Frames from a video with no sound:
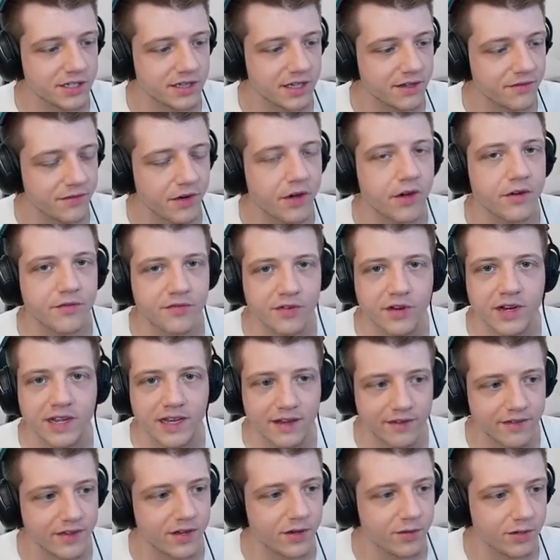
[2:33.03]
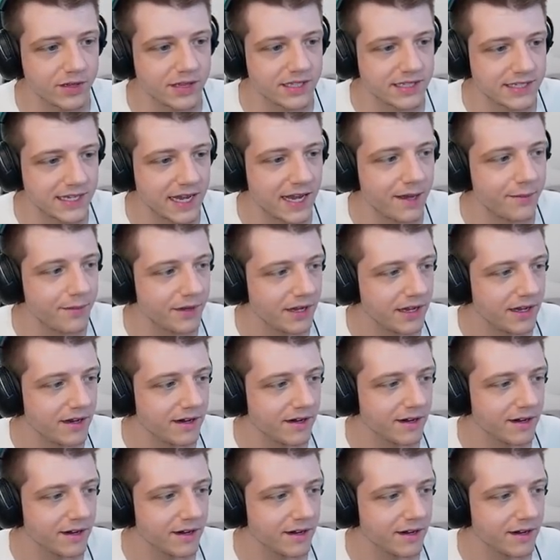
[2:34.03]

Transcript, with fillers: They're very forgiving with the timing here.